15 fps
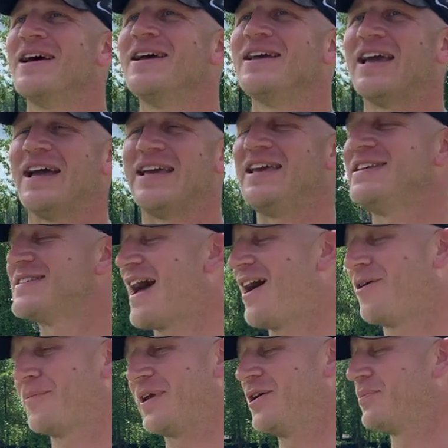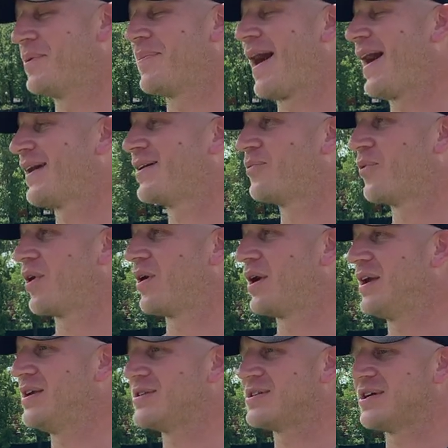Yeah, he's out. He'll be back.
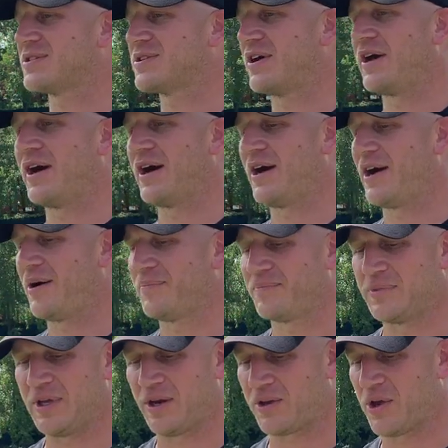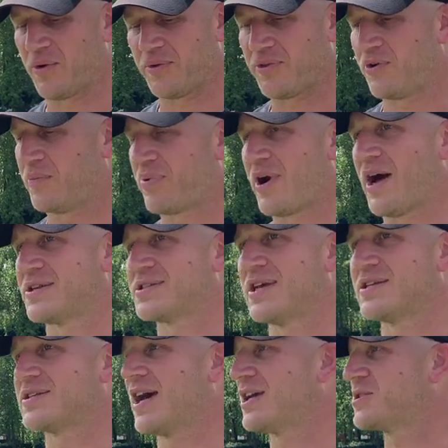He's just going through a
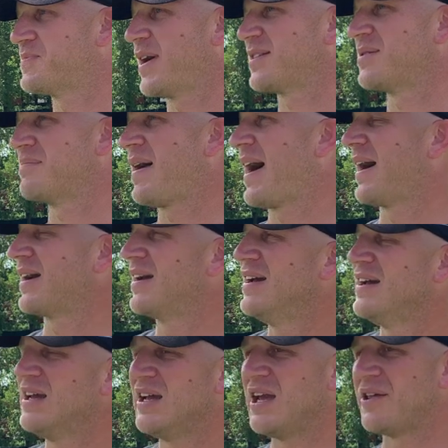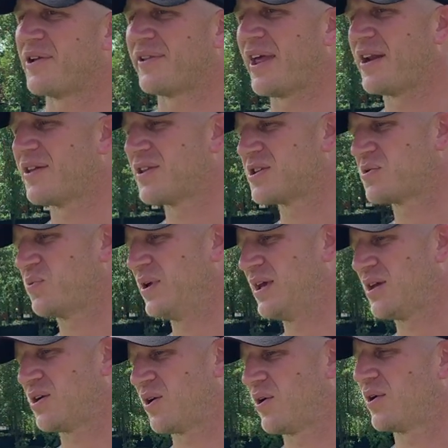process. I expect him back either later this
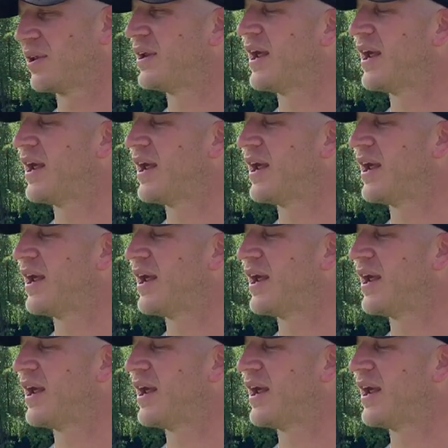week or early